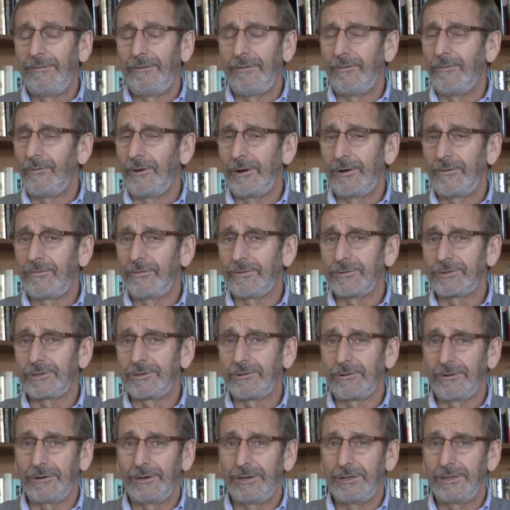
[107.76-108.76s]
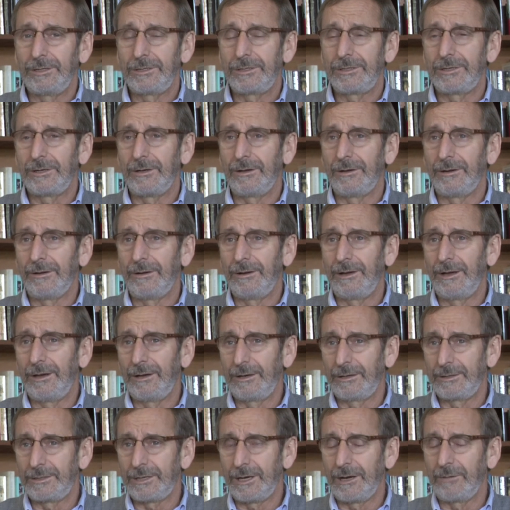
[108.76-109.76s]
wonderful stories and
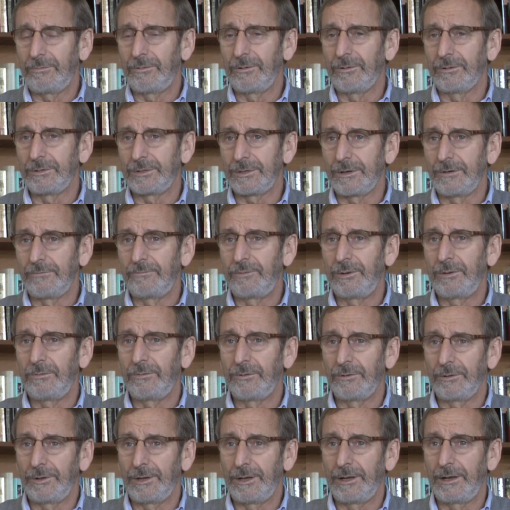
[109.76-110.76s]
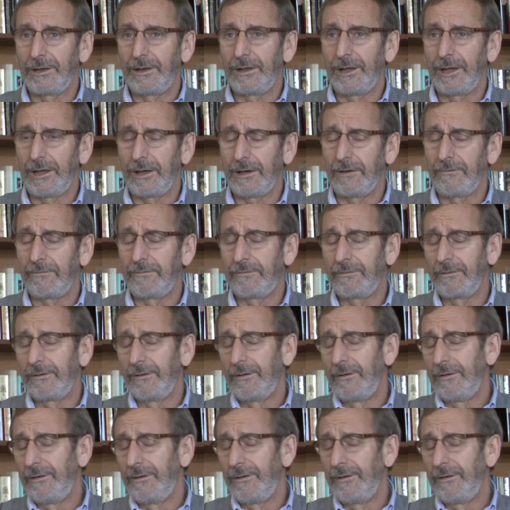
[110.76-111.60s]
examples of people that have